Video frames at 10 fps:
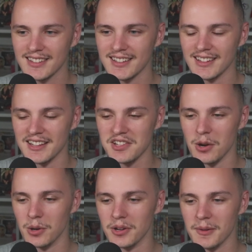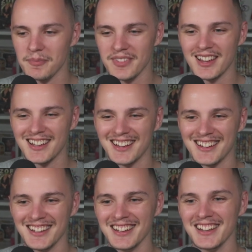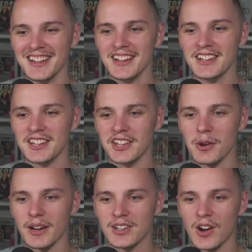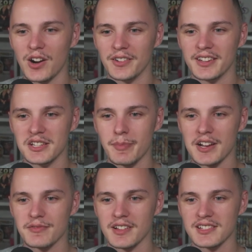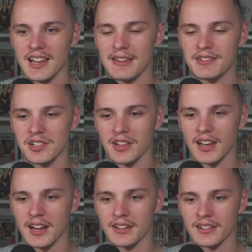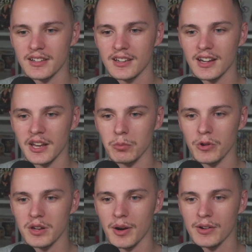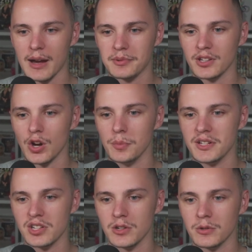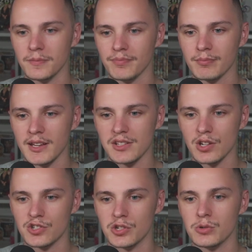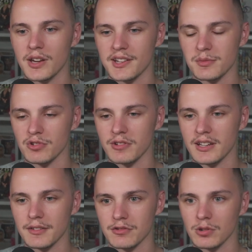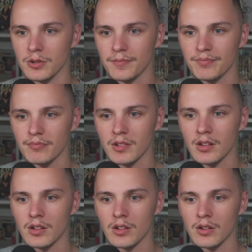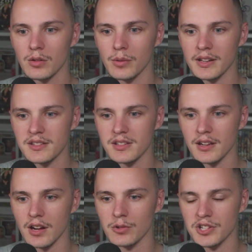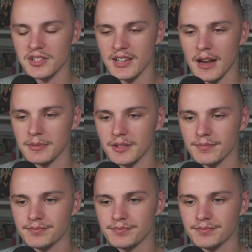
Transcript: Let's go, Oda. You know I can't. His best friend's life is on the line. And I'm worried about Captain Koby too. He's our junior as a Marine after all. Wait, oh, she's a captain.